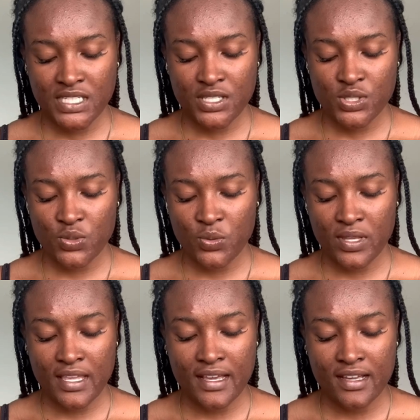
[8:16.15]
So
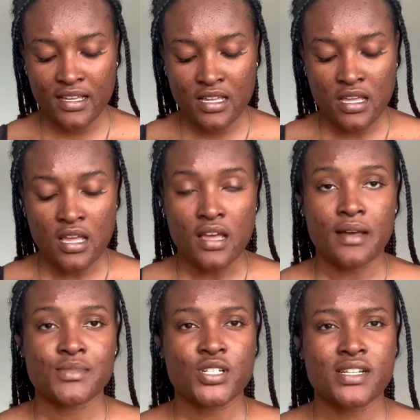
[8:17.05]
yeah,
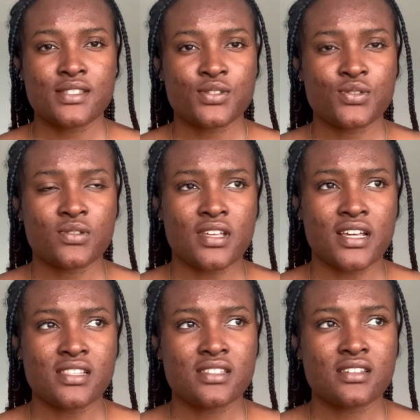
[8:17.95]
I'm trying to do
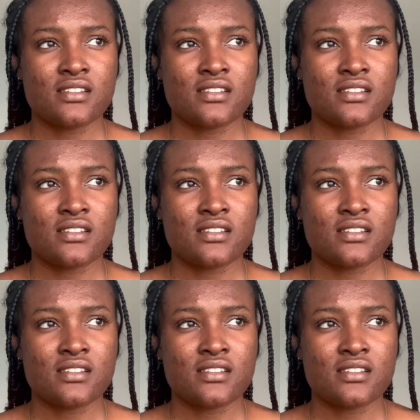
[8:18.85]
that.